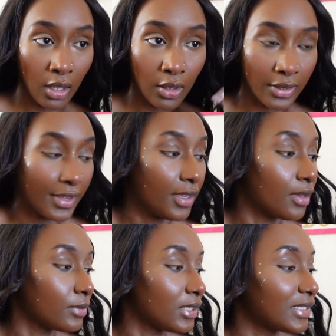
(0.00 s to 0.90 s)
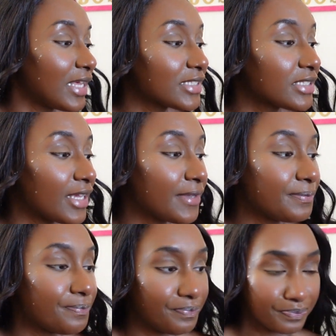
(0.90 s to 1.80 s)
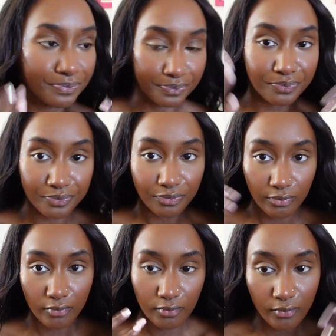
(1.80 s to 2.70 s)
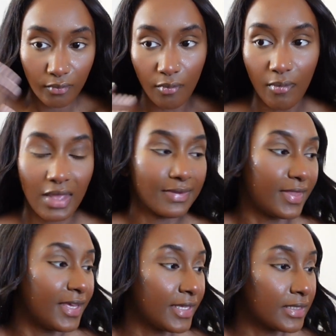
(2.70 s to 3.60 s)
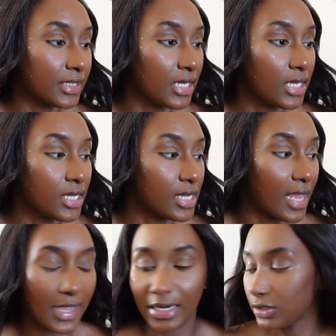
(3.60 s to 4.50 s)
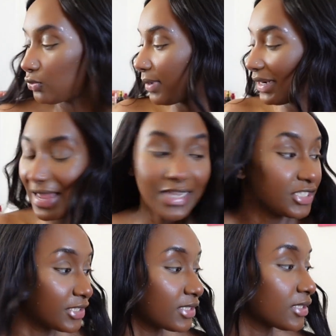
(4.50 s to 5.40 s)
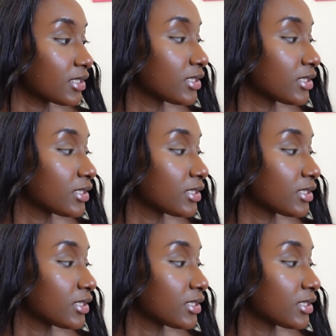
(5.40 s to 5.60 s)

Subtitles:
Okay, I'm gonna let that set. Then I gotta do my lashes.